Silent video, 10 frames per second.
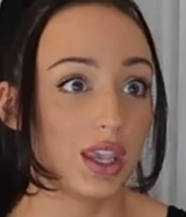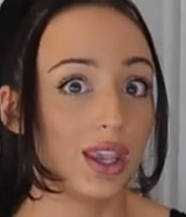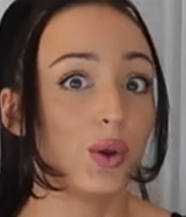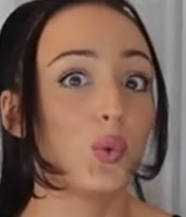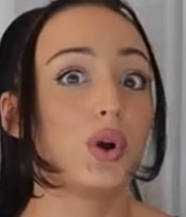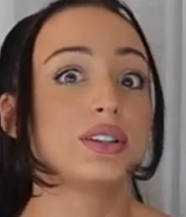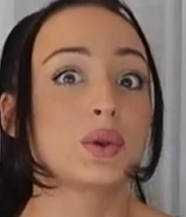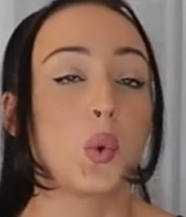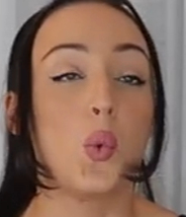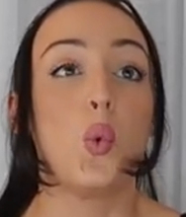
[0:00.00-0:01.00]
it
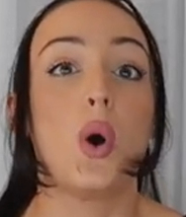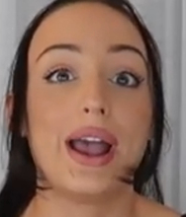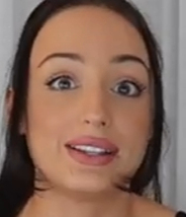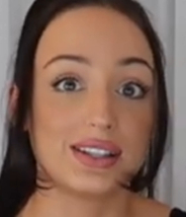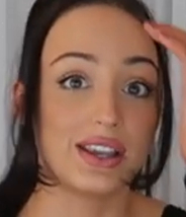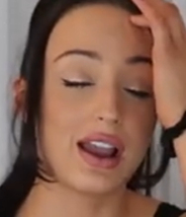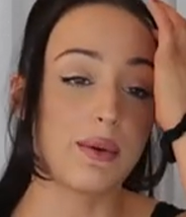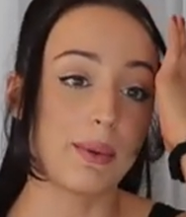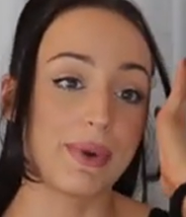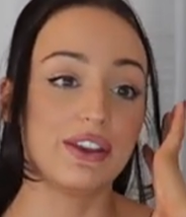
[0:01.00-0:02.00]
was wet.
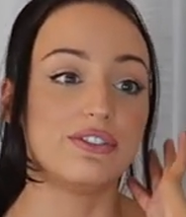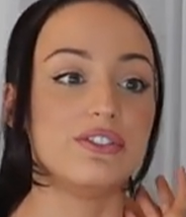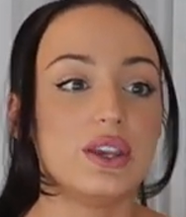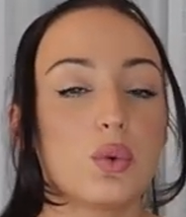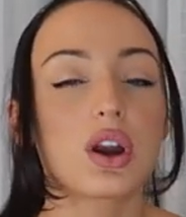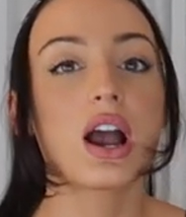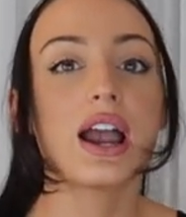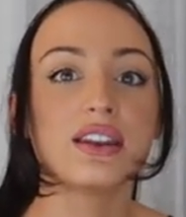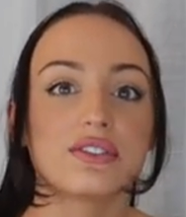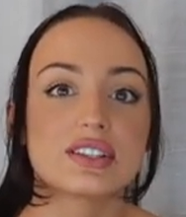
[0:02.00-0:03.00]
Like my feet were
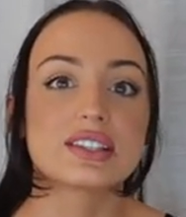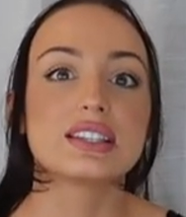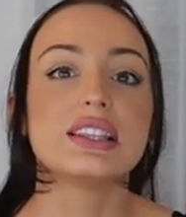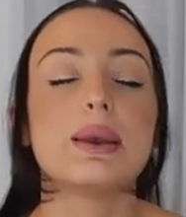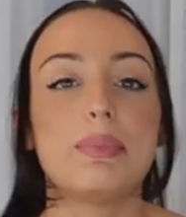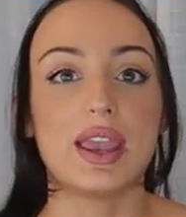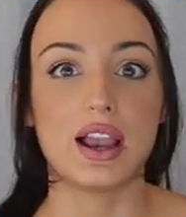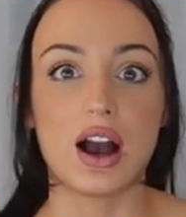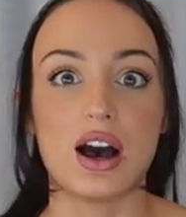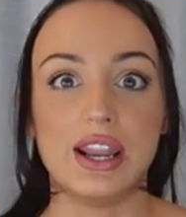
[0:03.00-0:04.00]
kind of
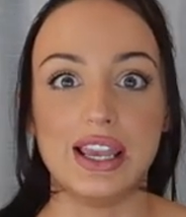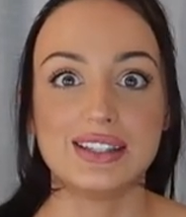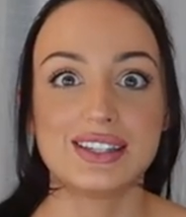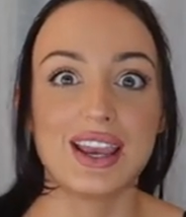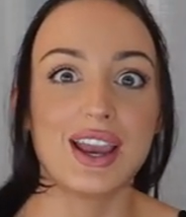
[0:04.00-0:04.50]
slipping on it.